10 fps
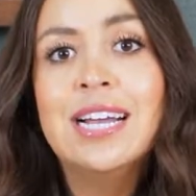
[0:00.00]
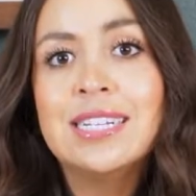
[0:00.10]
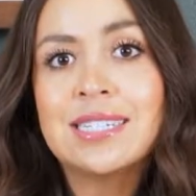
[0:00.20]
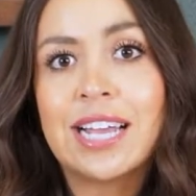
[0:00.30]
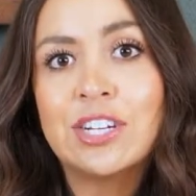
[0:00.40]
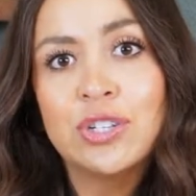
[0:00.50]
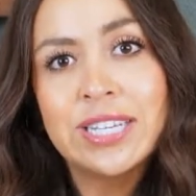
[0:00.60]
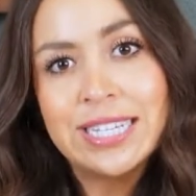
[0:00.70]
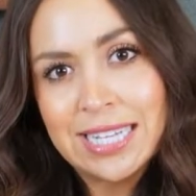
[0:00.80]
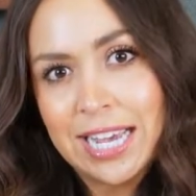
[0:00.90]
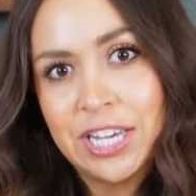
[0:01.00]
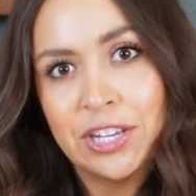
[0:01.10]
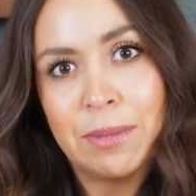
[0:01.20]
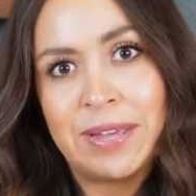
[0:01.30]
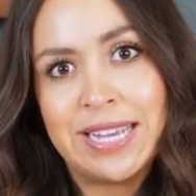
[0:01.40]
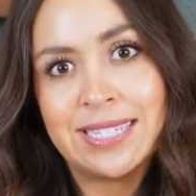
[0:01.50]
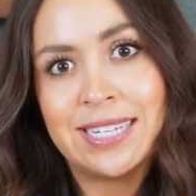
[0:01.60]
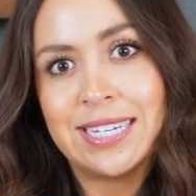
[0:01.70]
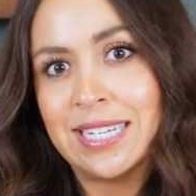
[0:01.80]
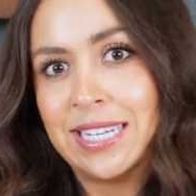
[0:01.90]
Scheduling and taking the
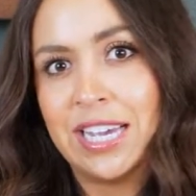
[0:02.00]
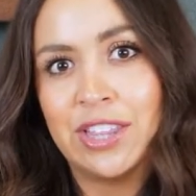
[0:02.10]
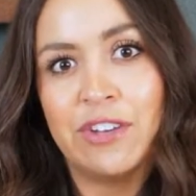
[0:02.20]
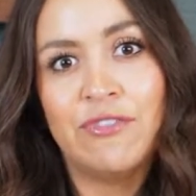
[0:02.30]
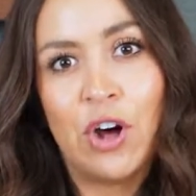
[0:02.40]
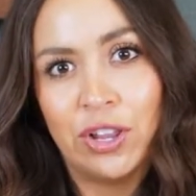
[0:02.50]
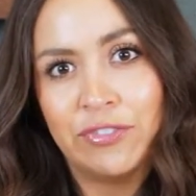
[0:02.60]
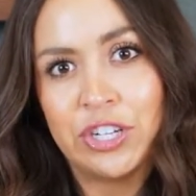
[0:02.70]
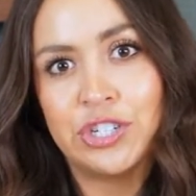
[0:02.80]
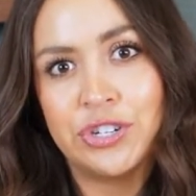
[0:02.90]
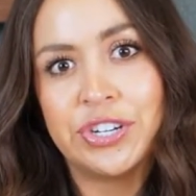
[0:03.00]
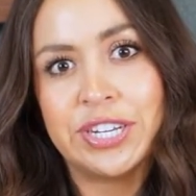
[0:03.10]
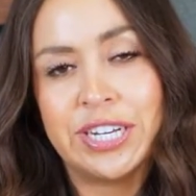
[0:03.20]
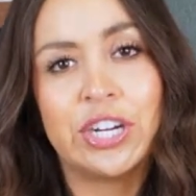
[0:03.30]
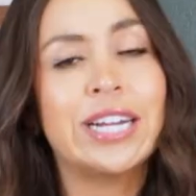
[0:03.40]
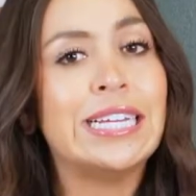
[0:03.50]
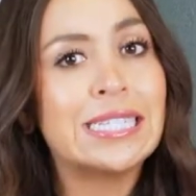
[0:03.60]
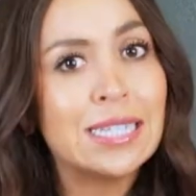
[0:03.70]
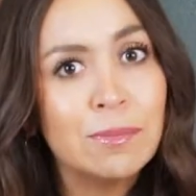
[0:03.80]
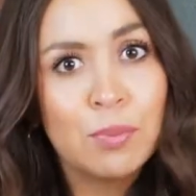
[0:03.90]
PSAT in the fall of your junior year
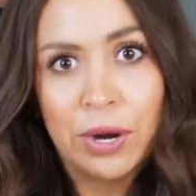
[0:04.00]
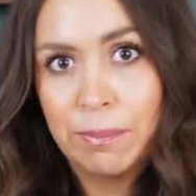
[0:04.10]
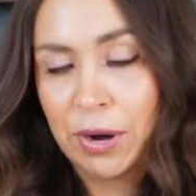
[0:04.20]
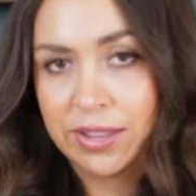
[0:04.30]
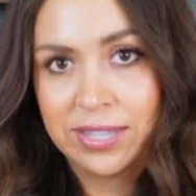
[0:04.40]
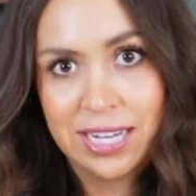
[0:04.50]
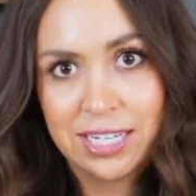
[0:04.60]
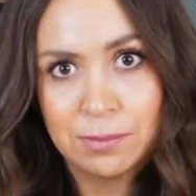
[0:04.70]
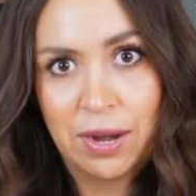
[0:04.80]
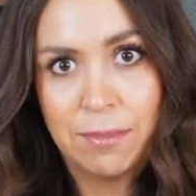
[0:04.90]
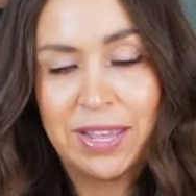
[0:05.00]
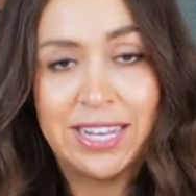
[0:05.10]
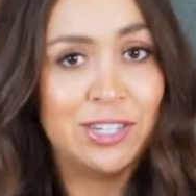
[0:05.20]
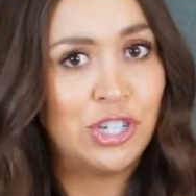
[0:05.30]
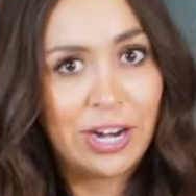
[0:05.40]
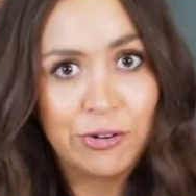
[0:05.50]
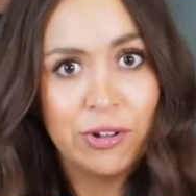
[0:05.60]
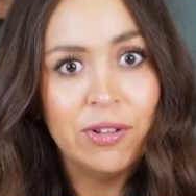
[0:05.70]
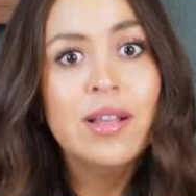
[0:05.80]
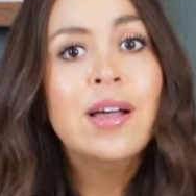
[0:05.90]
is an important part of the test prep in
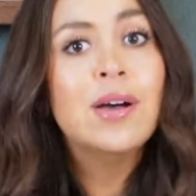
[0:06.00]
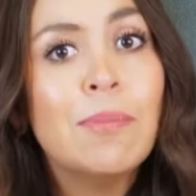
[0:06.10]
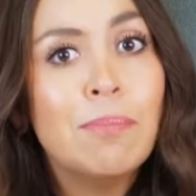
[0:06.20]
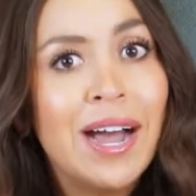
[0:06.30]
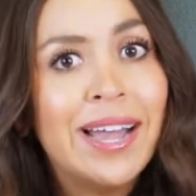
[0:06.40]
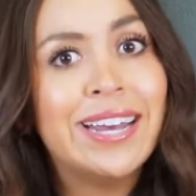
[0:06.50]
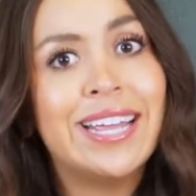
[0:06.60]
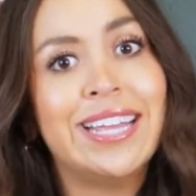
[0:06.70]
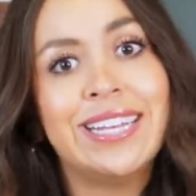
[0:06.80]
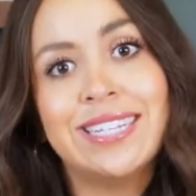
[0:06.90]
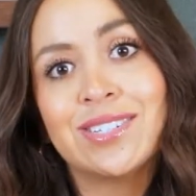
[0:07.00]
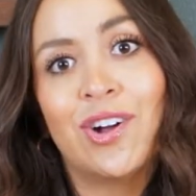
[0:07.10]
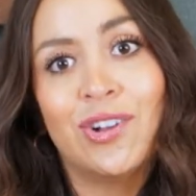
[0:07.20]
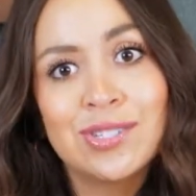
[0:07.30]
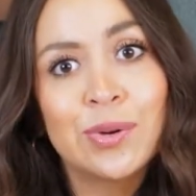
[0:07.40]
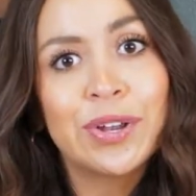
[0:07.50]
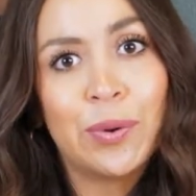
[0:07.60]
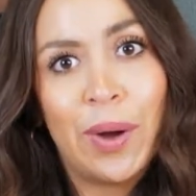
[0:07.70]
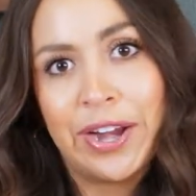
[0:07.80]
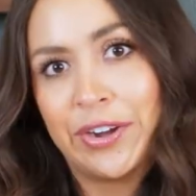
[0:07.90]
general, but it is also
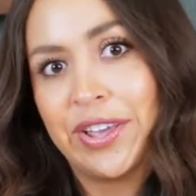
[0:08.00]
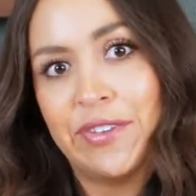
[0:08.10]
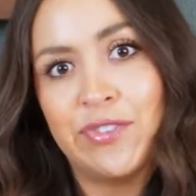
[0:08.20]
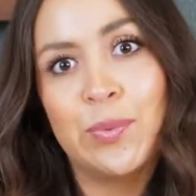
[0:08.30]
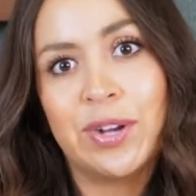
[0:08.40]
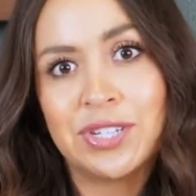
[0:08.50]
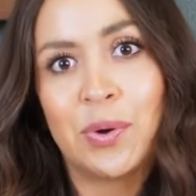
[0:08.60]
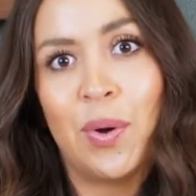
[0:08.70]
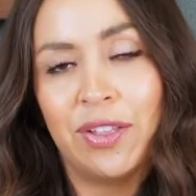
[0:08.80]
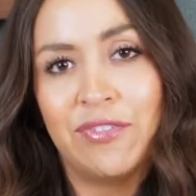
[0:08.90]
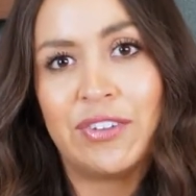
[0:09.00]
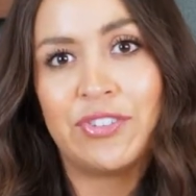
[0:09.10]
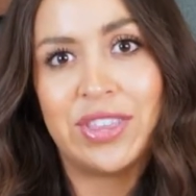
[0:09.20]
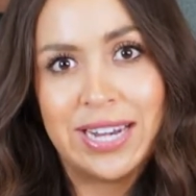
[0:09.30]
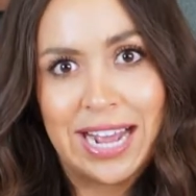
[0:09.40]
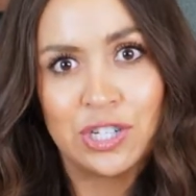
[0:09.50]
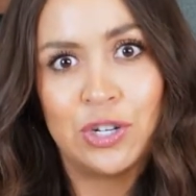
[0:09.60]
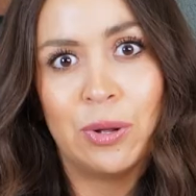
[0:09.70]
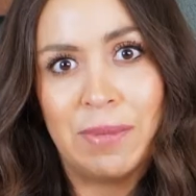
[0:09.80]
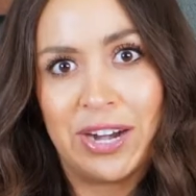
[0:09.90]
required if you want to qualify for the
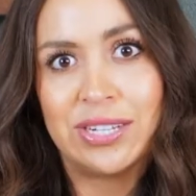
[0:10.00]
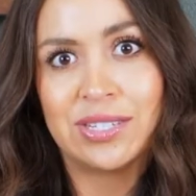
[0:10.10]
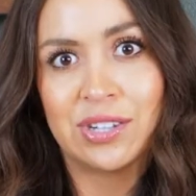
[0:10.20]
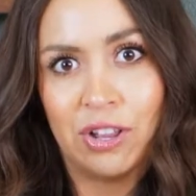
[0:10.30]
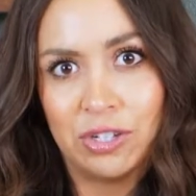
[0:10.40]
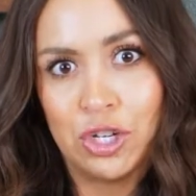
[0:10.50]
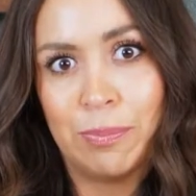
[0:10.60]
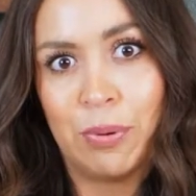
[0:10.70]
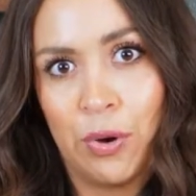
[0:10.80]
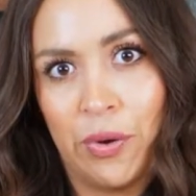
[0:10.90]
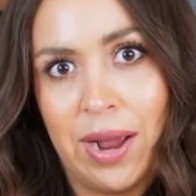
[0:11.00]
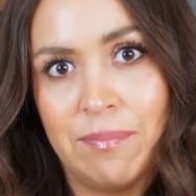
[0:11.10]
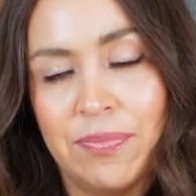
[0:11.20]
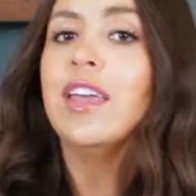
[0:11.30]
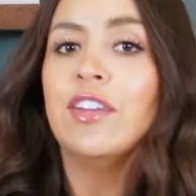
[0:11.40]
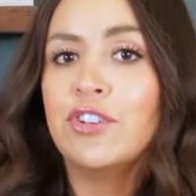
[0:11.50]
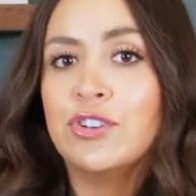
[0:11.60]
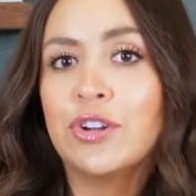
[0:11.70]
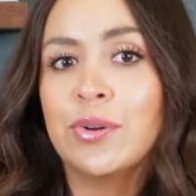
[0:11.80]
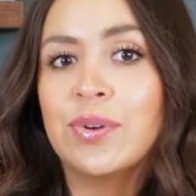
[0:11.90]
National Merit Scholarship Program. If you
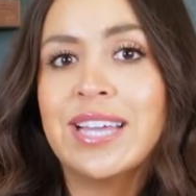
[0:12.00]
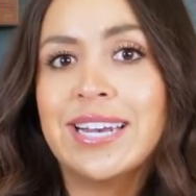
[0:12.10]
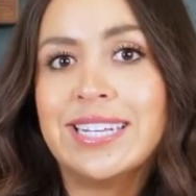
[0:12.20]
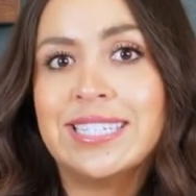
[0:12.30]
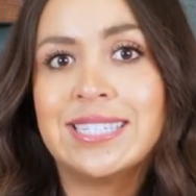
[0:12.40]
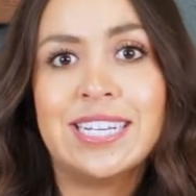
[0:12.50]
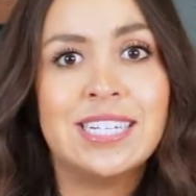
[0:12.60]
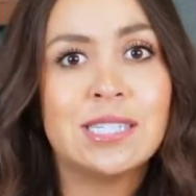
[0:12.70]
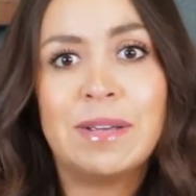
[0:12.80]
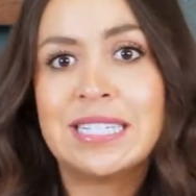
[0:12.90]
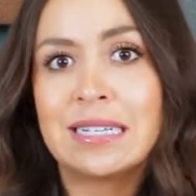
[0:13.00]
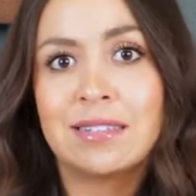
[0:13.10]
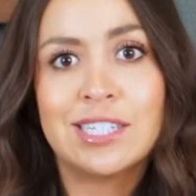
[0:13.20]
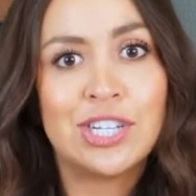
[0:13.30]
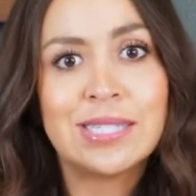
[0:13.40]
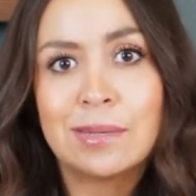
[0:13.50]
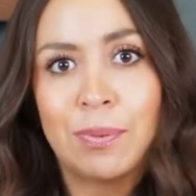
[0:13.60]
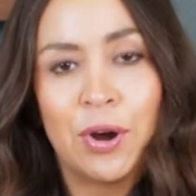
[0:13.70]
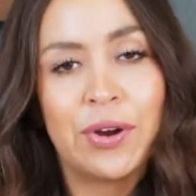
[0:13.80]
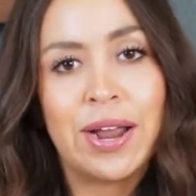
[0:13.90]
don't know what that is, it's basically just a
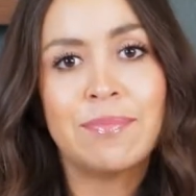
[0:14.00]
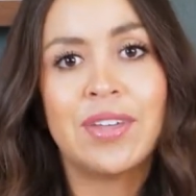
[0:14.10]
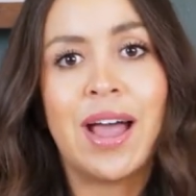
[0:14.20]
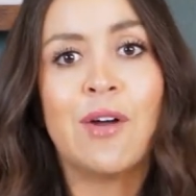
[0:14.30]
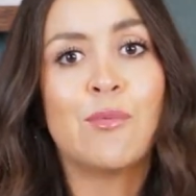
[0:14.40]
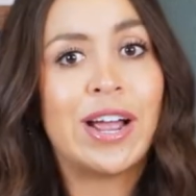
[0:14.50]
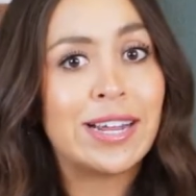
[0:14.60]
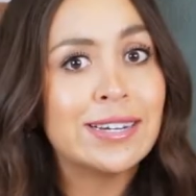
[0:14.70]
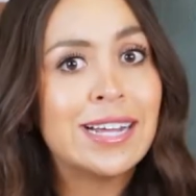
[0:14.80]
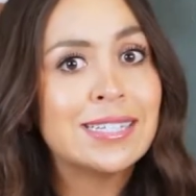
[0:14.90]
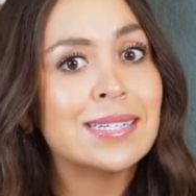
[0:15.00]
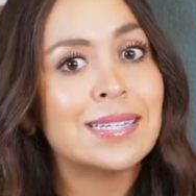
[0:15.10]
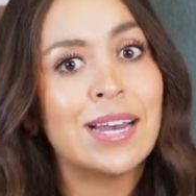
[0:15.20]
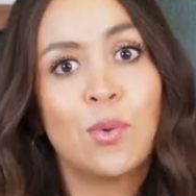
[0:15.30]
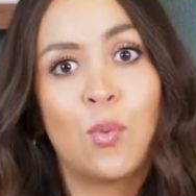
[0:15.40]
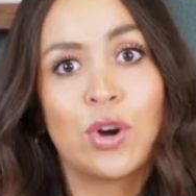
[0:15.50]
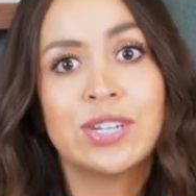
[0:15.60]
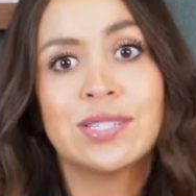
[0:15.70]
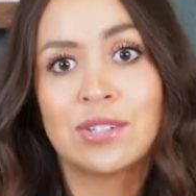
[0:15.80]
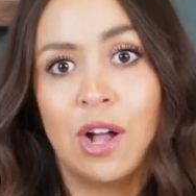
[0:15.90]
program that recognizes and
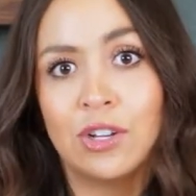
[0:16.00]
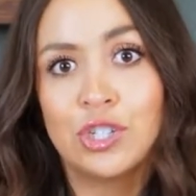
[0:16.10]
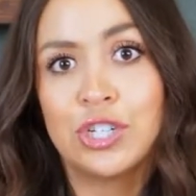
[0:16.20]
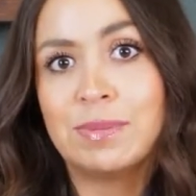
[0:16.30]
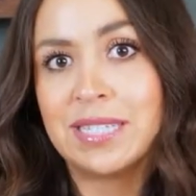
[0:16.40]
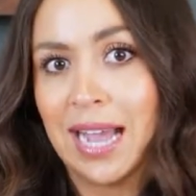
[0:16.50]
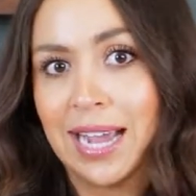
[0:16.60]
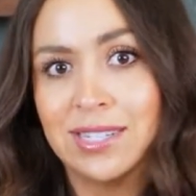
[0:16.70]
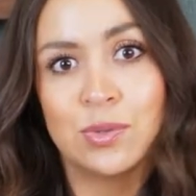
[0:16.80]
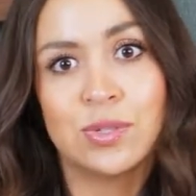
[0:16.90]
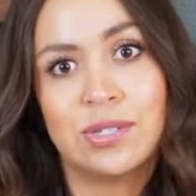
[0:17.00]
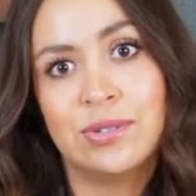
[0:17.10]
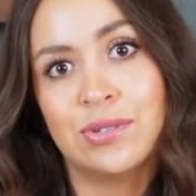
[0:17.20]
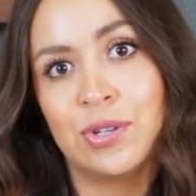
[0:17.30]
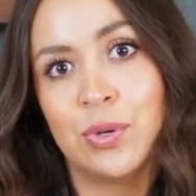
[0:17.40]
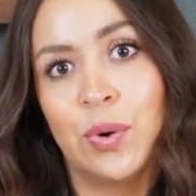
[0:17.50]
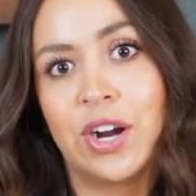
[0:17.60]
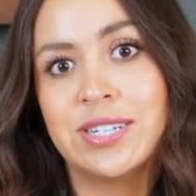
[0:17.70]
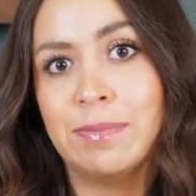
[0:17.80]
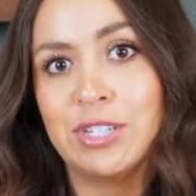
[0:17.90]
awards scholarships to high school students who
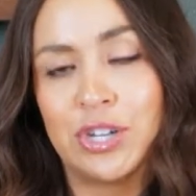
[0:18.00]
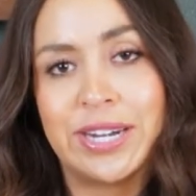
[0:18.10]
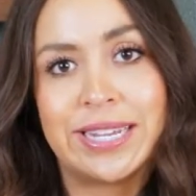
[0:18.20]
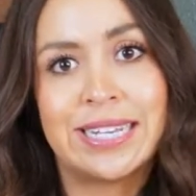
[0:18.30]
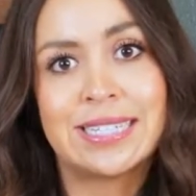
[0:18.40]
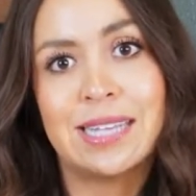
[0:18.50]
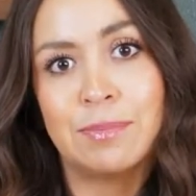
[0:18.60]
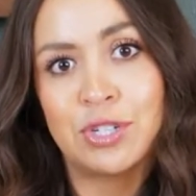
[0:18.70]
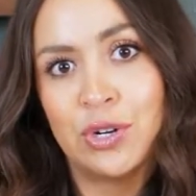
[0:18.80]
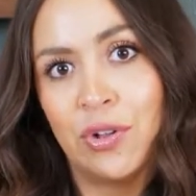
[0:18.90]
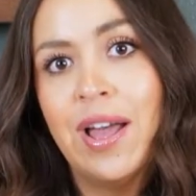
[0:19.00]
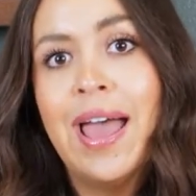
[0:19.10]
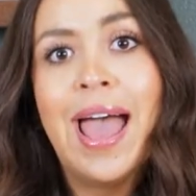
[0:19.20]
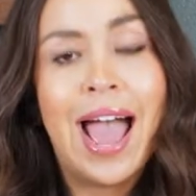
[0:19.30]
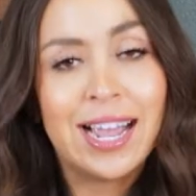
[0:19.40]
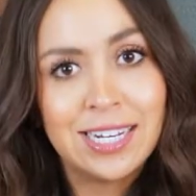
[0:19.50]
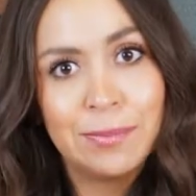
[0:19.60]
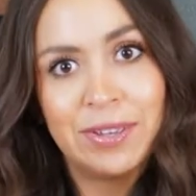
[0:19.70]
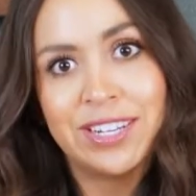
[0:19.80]
are demonstrating exceptional academic